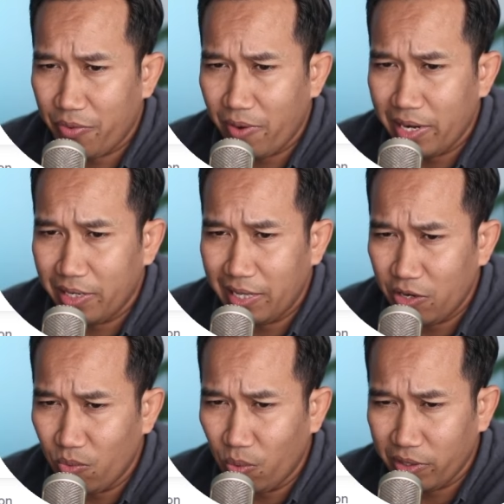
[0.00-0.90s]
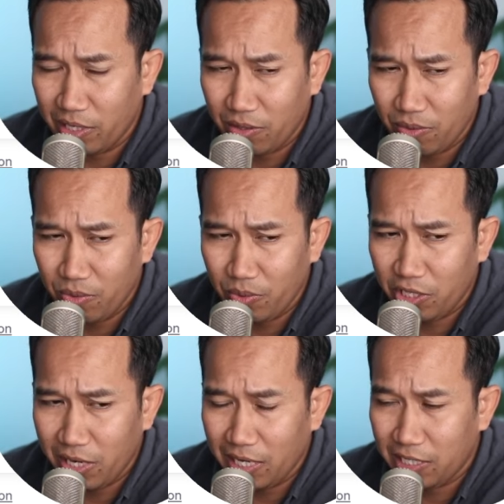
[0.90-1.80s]
thread that you're working through with
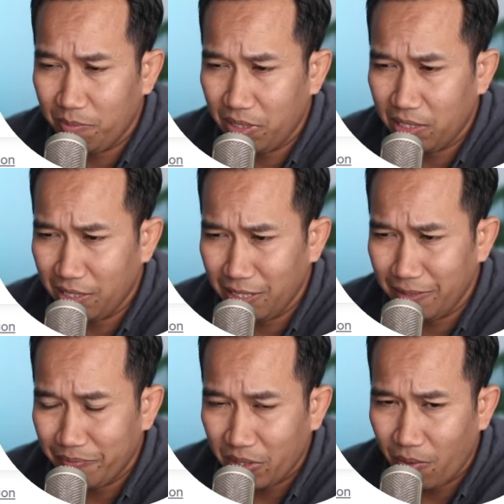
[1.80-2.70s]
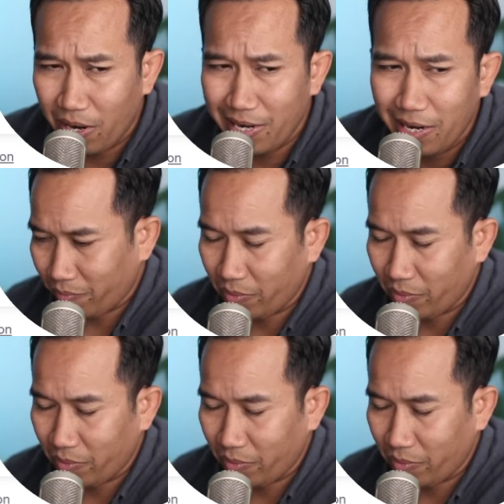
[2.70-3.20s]
ChatGPT, right?